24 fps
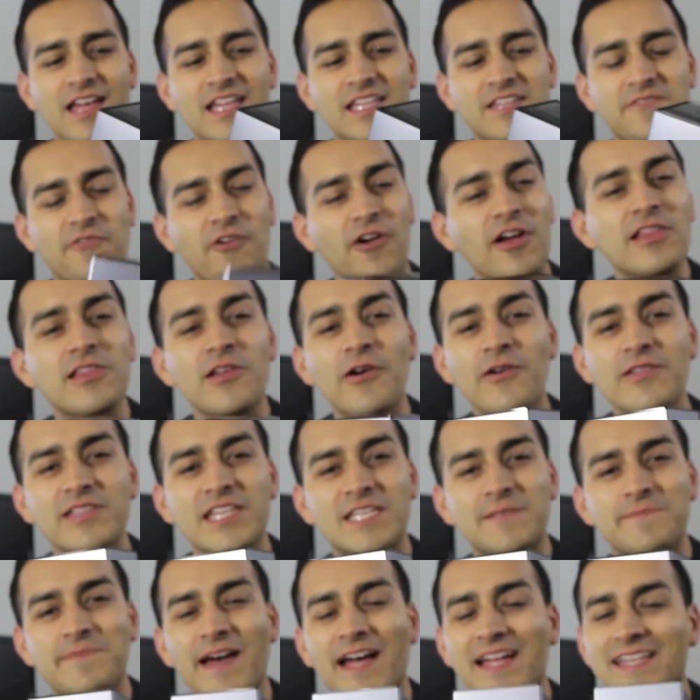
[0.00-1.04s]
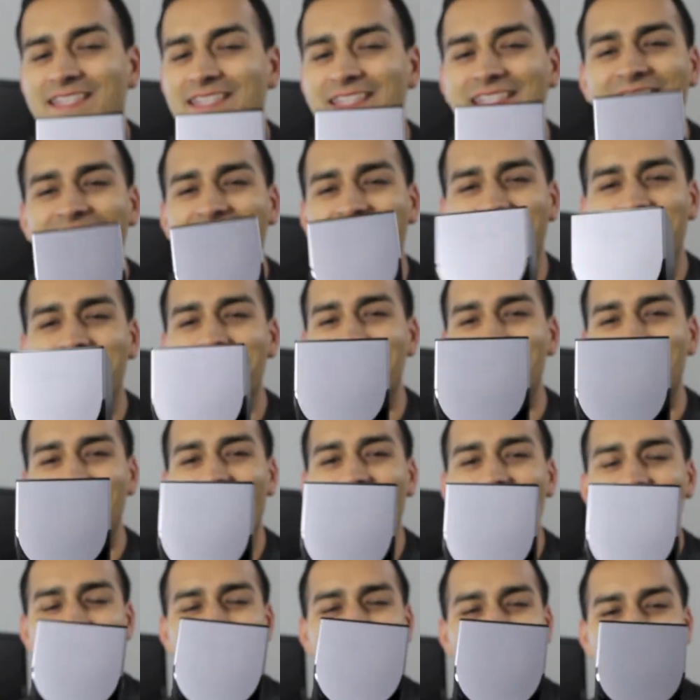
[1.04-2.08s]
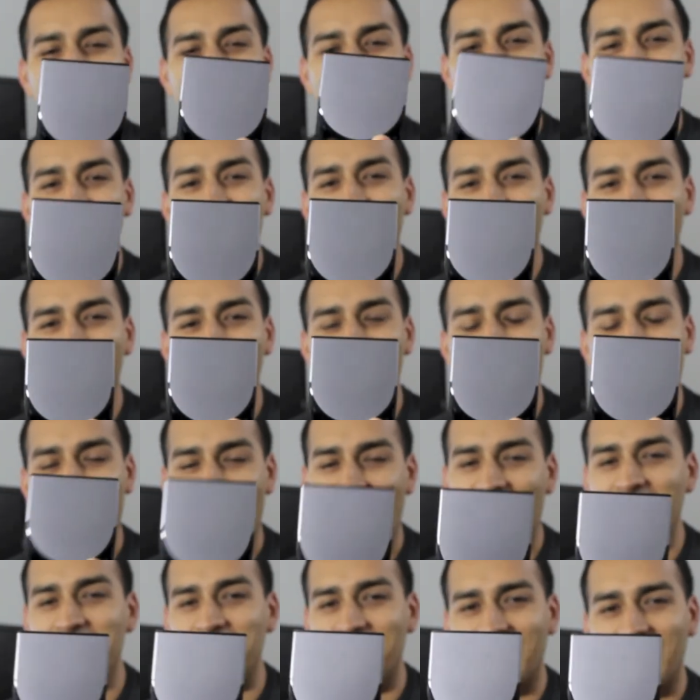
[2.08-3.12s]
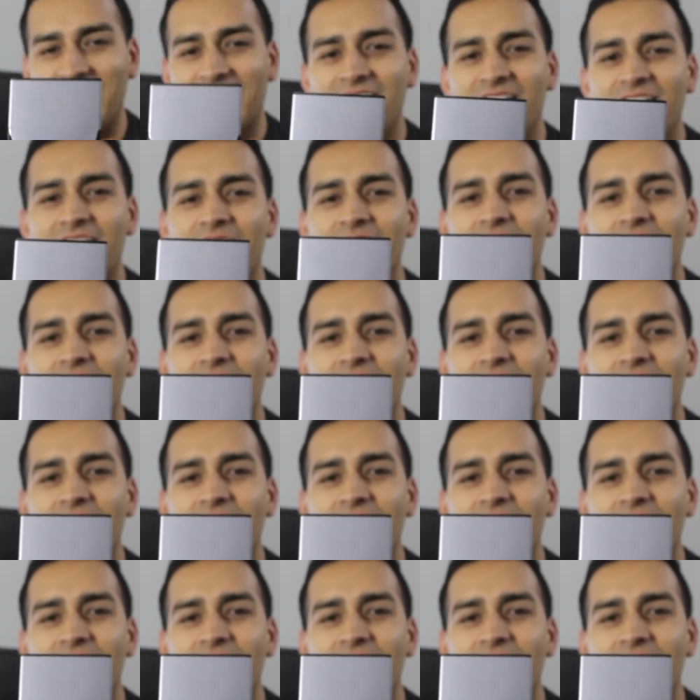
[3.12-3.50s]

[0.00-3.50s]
It's very low on the specs. This is definitely not next-gen gaming,